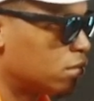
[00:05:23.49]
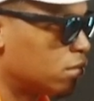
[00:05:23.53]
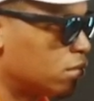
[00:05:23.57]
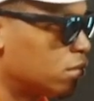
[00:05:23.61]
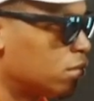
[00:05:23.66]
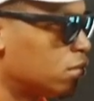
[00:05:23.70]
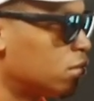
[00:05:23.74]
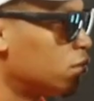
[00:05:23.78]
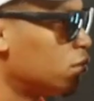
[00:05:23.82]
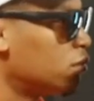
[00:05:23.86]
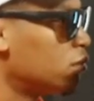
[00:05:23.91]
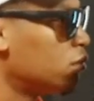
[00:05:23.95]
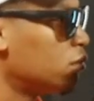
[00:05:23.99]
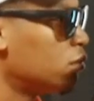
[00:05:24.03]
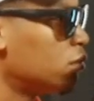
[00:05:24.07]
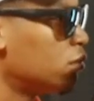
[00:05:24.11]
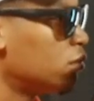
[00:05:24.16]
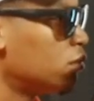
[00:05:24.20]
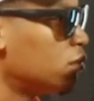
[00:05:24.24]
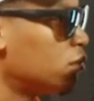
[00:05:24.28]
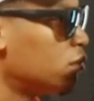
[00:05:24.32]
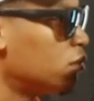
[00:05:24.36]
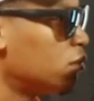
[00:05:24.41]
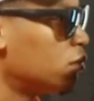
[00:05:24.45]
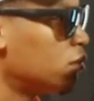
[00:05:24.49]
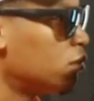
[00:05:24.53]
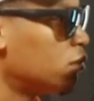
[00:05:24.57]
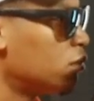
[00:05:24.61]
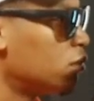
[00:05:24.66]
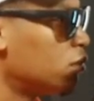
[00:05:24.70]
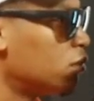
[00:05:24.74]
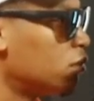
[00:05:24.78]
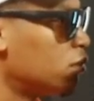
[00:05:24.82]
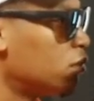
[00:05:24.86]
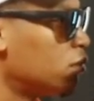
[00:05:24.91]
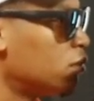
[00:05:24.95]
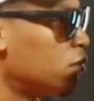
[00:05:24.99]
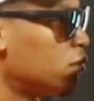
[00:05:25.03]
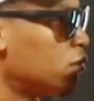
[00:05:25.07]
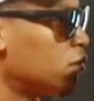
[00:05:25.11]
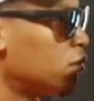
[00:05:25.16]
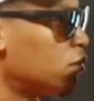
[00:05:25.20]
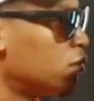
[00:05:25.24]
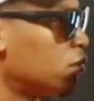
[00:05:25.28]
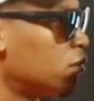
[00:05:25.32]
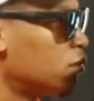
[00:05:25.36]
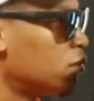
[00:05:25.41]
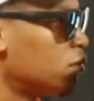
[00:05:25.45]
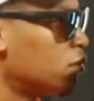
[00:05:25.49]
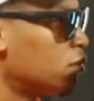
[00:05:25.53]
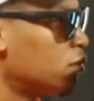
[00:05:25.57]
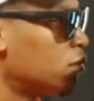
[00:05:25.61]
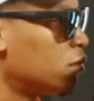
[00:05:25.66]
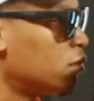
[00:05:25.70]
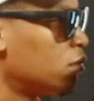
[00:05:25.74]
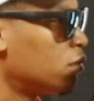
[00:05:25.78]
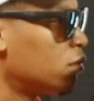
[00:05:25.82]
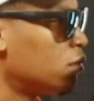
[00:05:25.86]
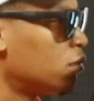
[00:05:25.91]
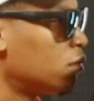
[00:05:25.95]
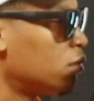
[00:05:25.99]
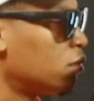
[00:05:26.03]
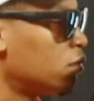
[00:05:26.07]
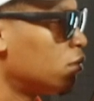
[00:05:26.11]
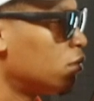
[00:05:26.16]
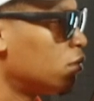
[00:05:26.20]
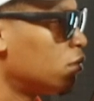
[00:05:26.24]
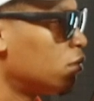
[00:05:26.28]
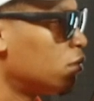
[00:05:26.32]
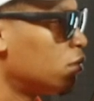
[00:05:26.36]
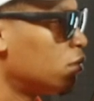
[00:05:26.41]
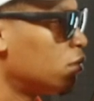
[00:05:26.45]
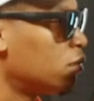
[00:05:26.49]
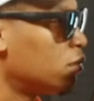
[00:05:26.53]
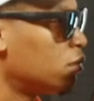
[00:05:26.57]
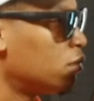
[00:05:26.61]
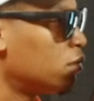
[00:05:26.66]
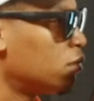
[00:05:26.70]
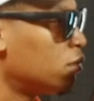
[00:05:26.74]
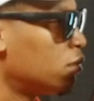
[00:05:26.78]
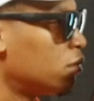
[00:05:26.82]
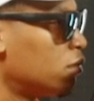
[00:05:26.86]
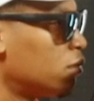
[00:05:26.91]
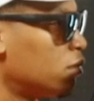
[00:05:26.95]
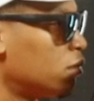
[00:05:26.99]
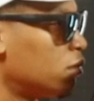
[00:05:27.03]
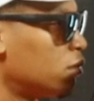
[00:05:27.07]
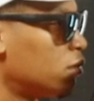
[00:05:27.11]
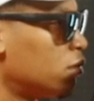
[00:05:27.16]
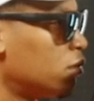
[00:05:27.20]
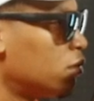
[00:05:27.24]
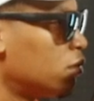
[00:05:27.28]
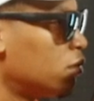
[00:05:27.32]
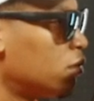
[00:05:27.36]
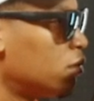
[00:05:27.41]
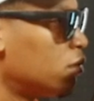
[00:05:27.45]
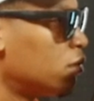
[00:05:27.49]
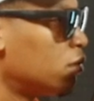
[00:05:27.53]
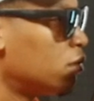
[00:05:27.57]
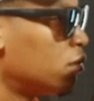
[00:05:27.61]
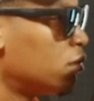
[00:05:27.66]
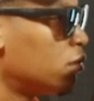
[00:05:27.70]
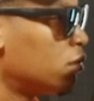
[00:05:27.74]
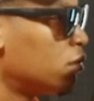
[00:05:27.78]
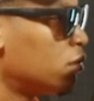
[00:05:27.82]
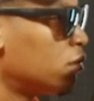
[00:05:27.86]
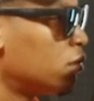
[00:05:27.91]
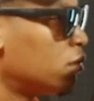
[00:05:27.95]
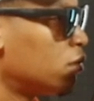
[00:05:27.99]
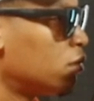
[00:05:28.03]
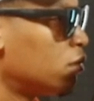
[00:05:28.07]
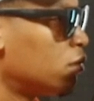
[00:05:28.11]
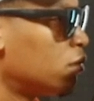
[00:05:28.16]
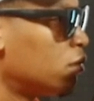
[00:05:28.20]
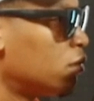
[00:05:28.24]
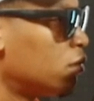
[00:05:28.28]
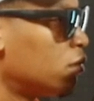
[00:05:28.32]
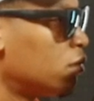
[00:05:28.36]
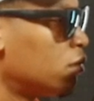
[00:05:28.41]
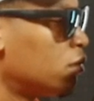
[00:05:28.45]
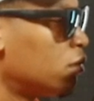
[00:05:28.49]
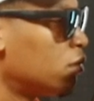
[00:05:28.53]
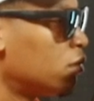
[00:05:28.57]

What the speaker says: No words are spoken by the person on screen.